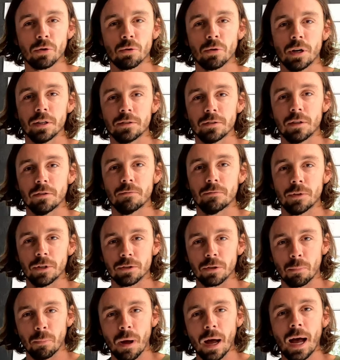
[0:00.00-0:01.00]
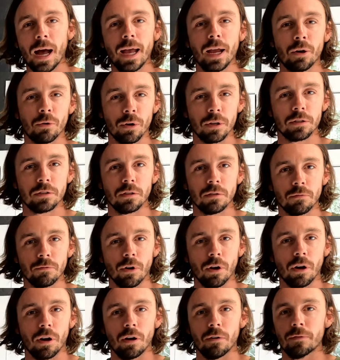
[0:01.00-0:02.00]
crust and there's a pie crust
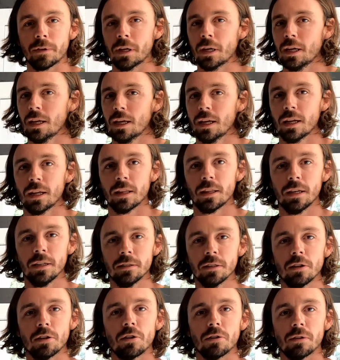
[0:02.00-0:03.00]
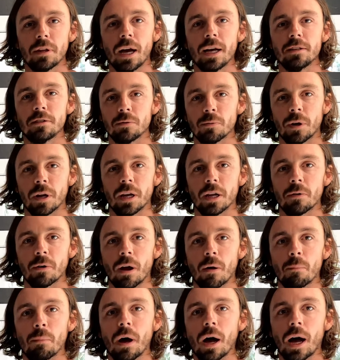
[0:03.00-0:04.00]
involved. Things get a little dicey when I get
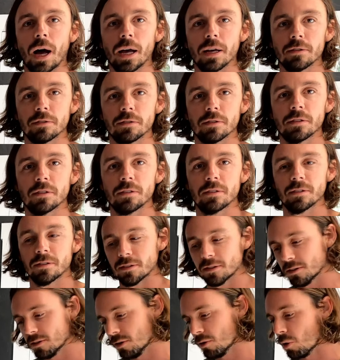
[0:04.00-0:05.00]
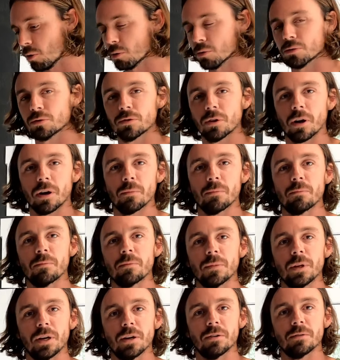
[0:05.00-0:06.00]
around pies. Holes start,
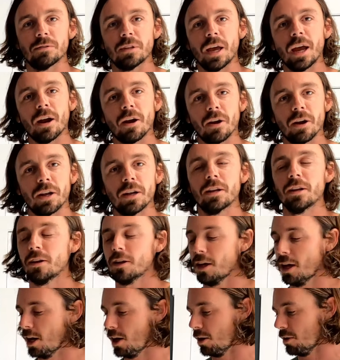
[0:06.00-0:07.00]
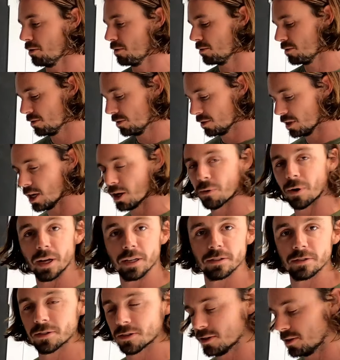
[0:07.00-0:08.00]
tearing. I don't know.
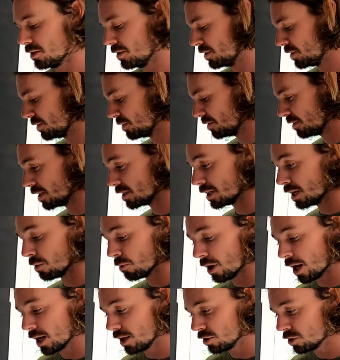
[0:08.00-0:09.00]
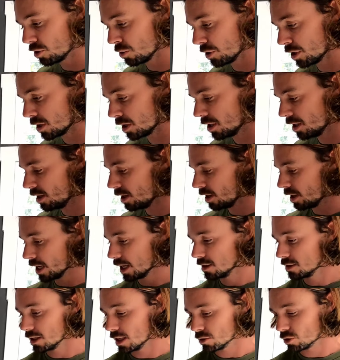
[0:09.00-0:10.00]
Anyways, let's get right into it. Like
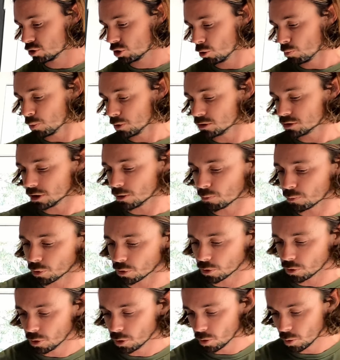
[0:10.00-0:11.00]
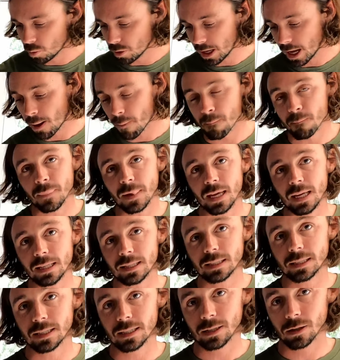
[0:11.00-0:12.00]
I said, super simple. We got
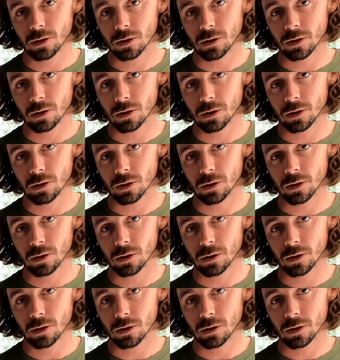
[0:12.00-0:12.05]
meat,